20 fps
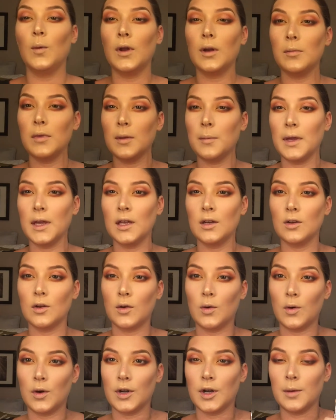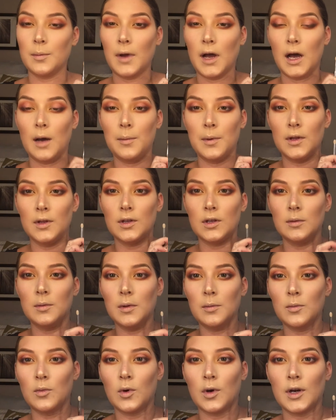I want to make my inner corner pop a little
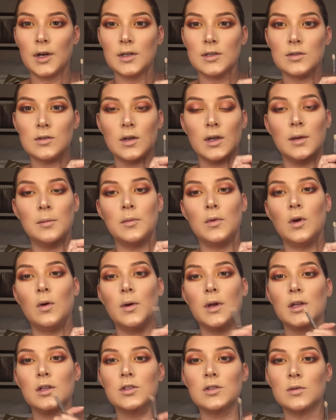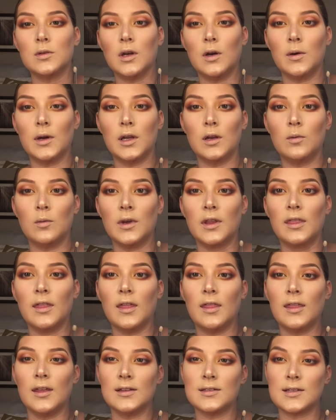bit more, so I'm going to go in with
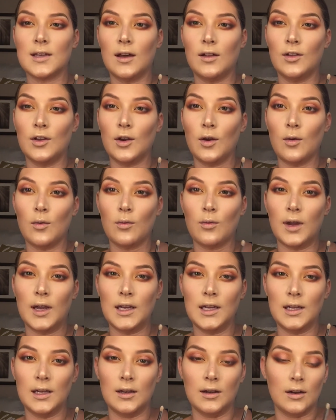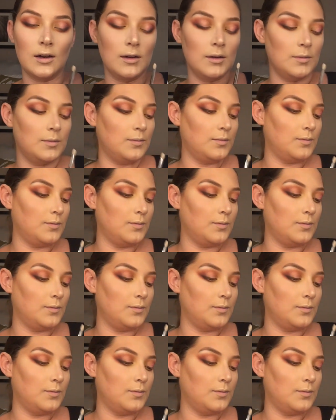this color right here.